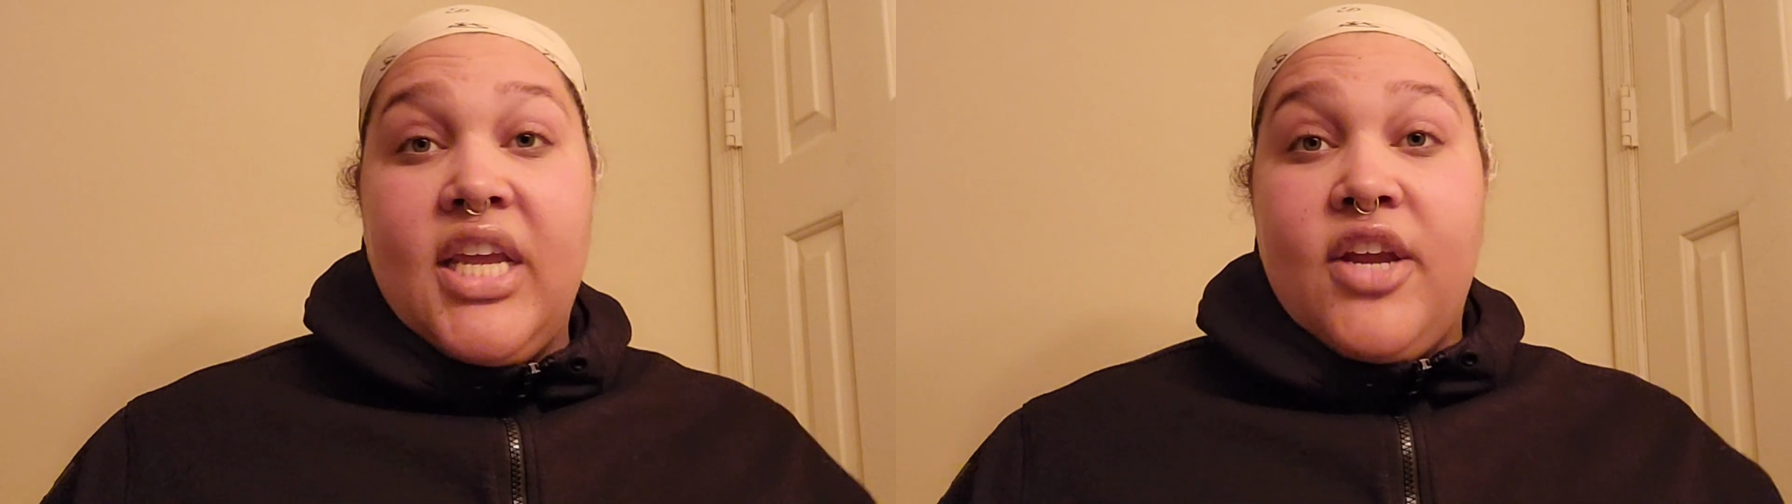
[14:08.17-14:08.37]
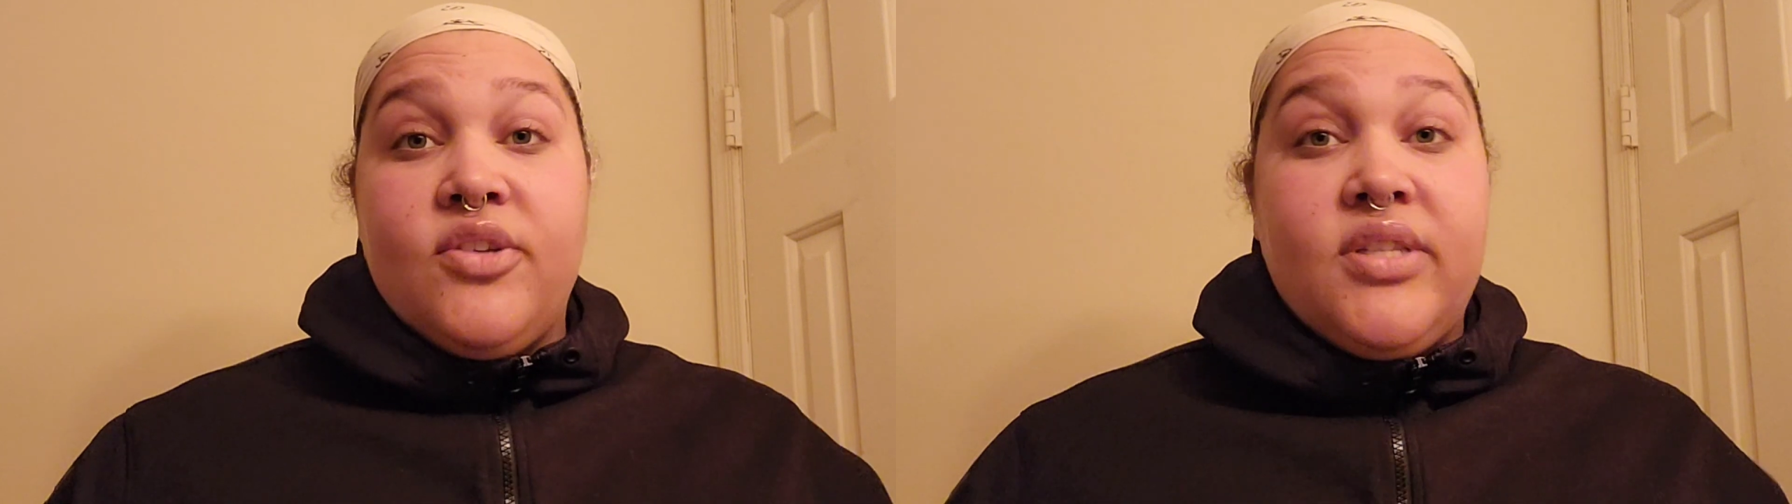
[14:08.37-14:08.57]

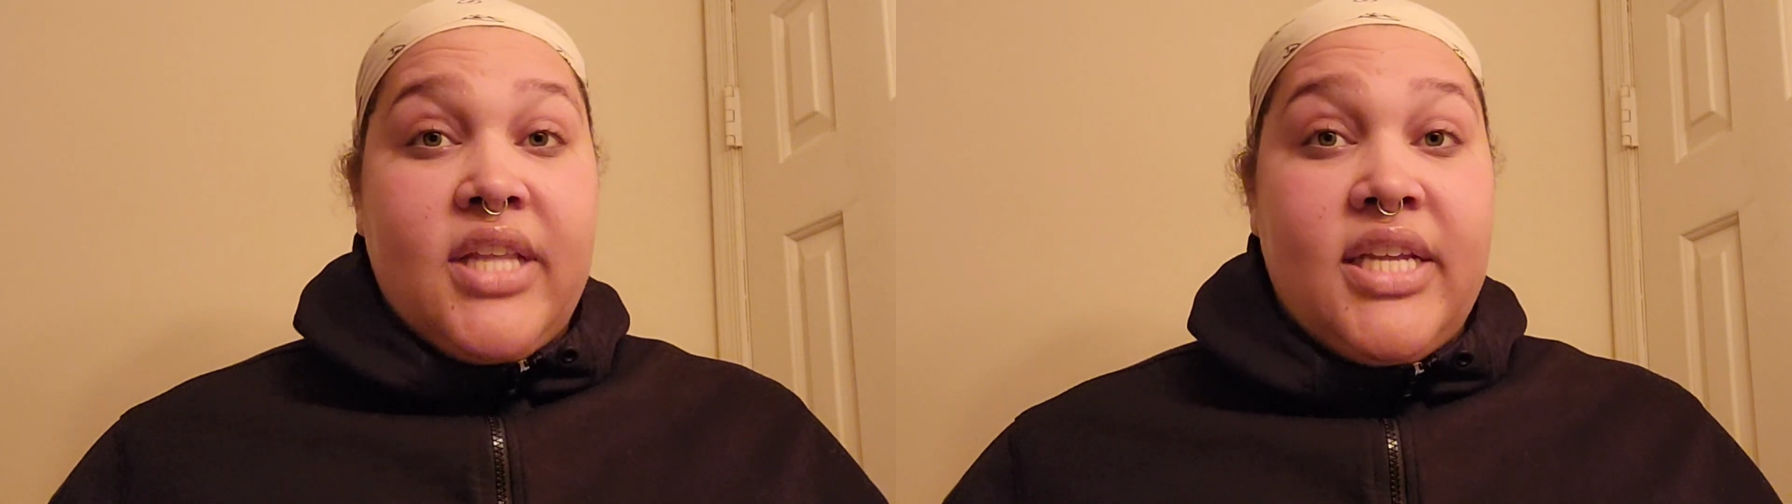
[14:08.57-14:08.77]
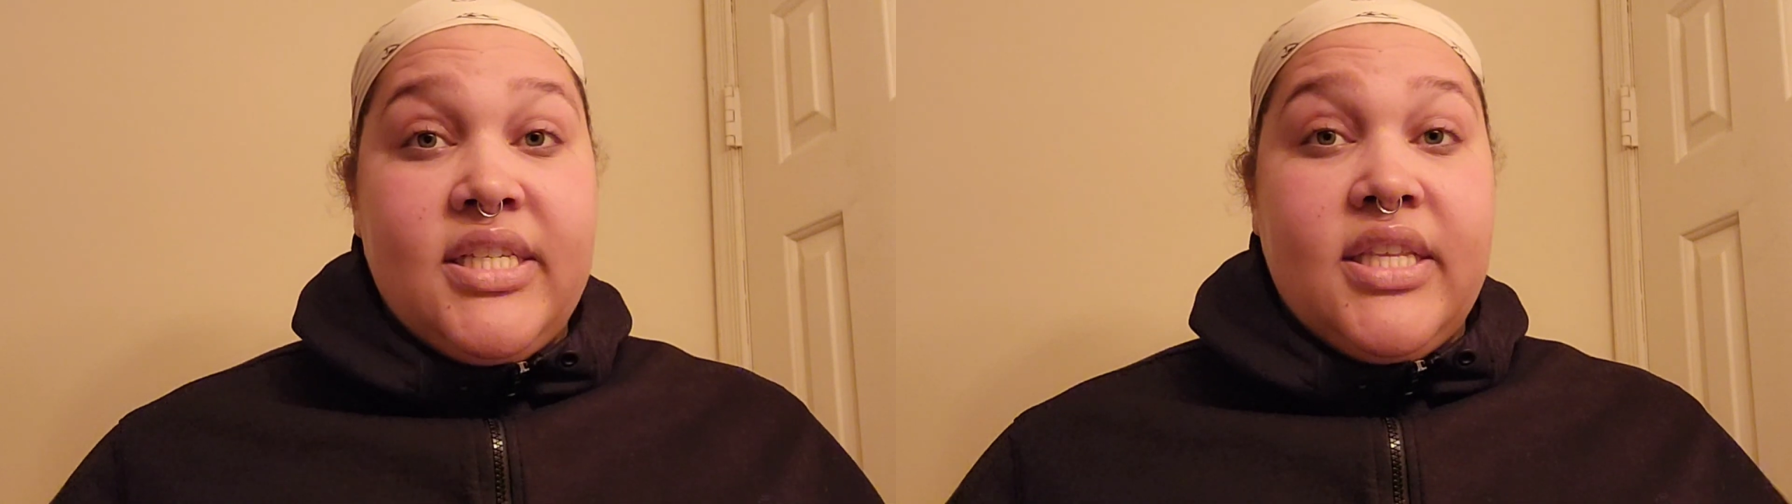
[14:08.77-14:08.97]
cares
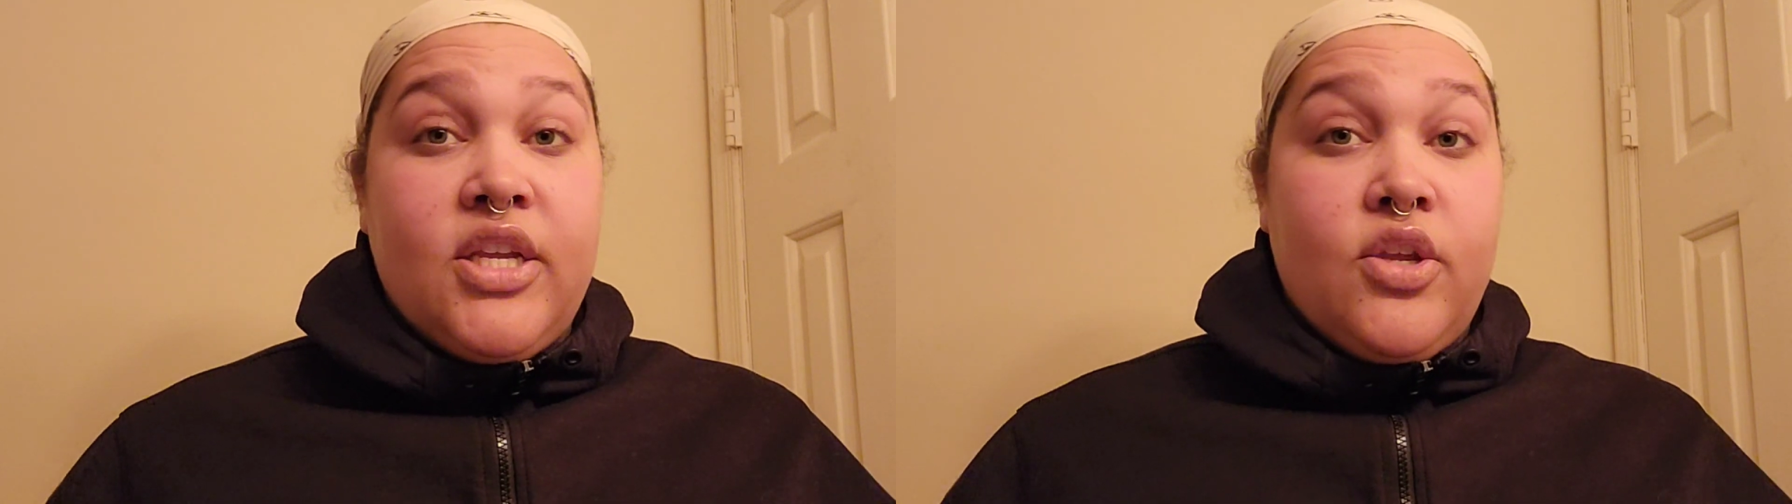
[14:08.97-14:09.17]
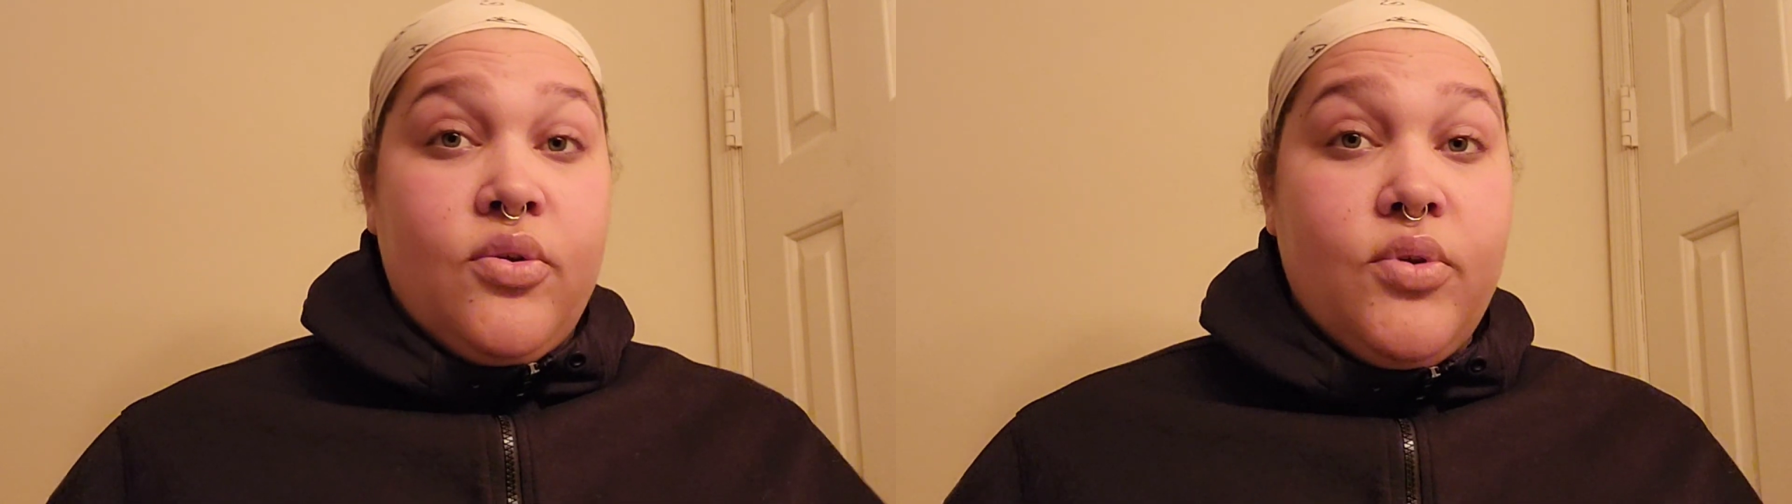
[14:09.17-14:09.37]
less
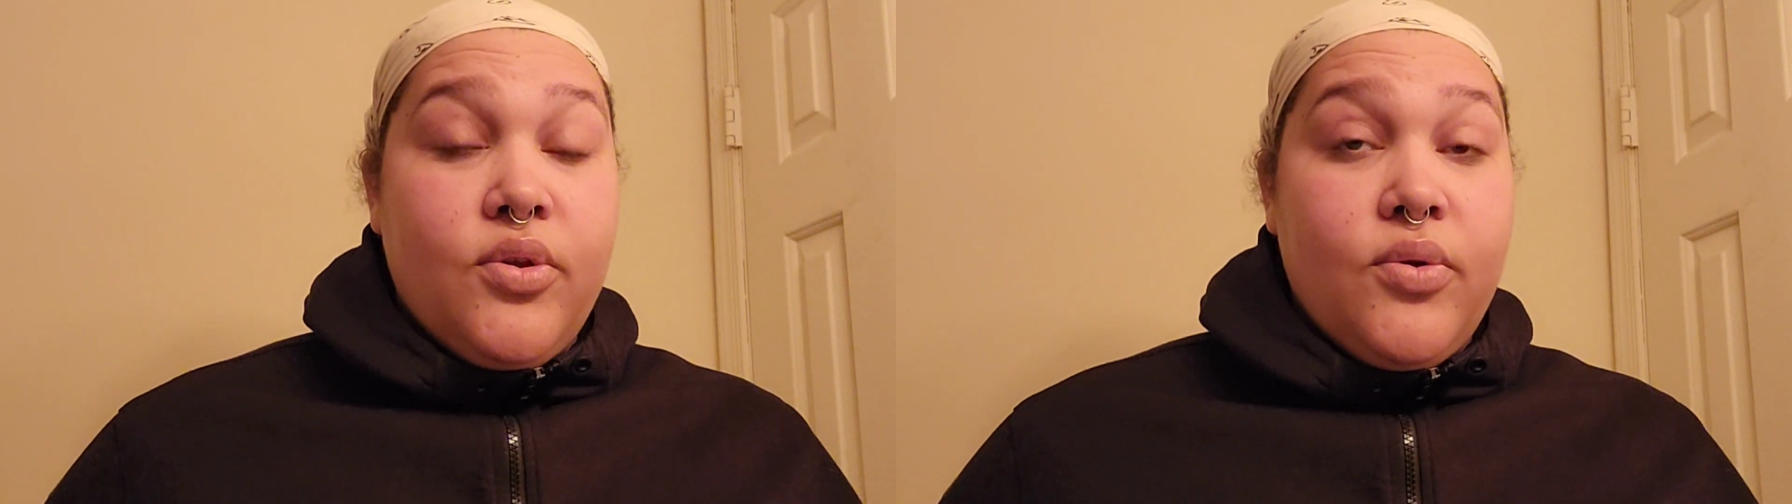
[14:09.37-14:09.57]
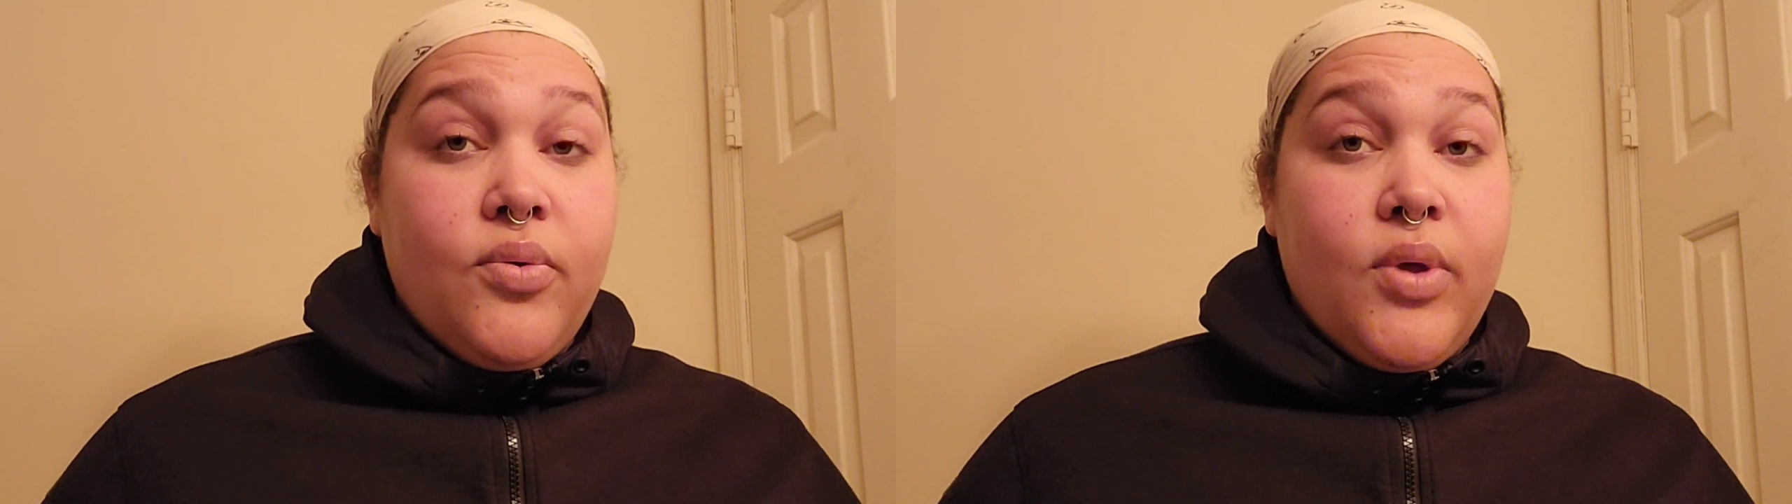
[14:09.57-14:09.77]
than you
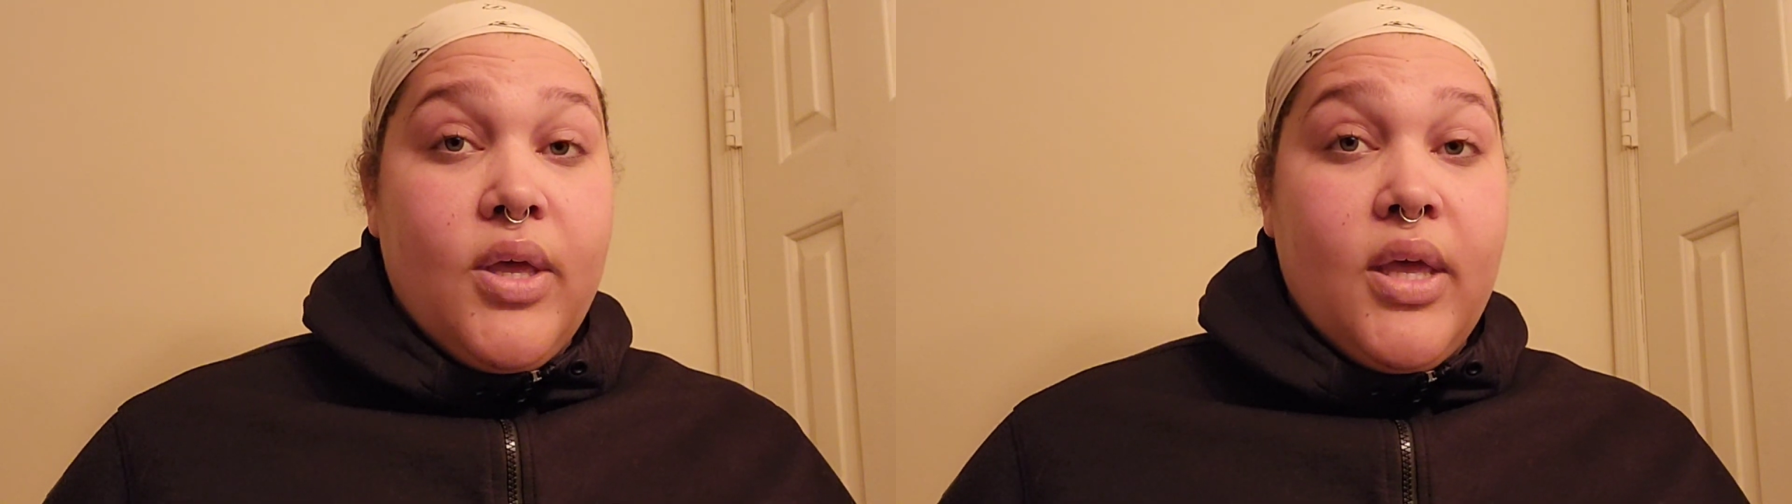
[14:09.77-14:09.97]
do,